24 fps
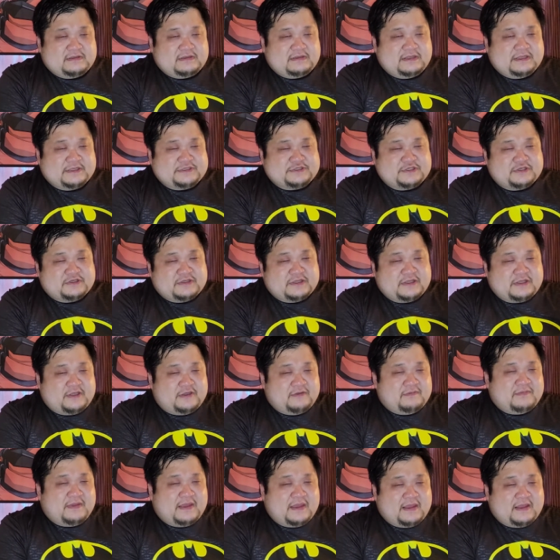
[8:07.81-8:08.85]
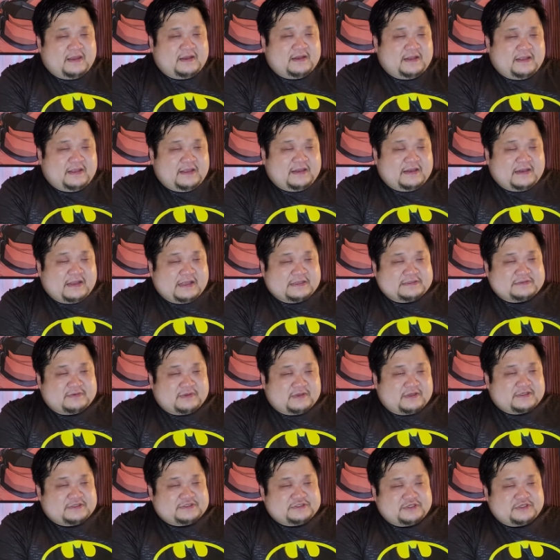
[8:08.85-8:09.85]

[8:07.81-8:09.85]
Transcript: it shows the humanity, and as well it